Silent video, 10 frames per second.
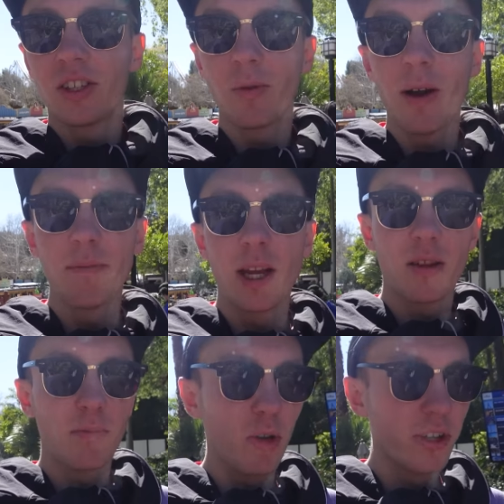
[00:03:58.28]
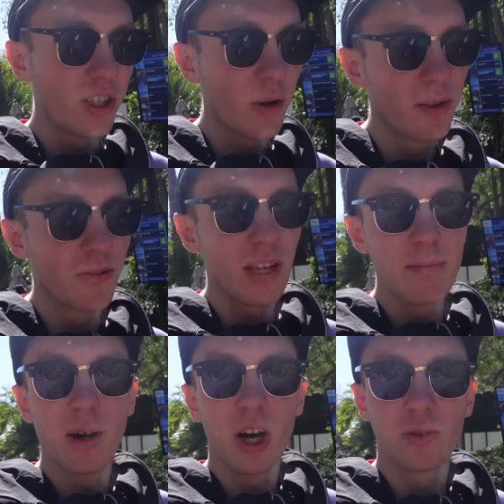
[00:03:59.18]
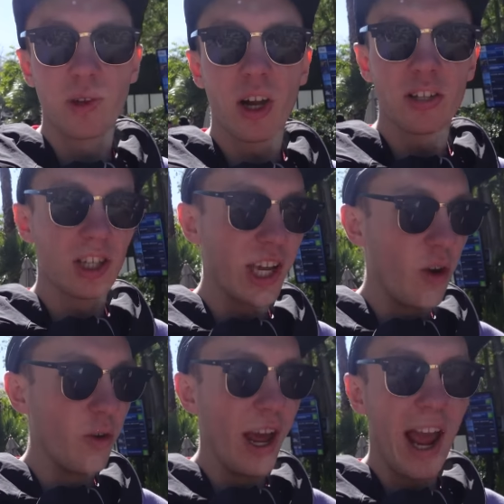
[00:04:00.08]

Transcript: So when me and the boys come to theme parks, we like to get on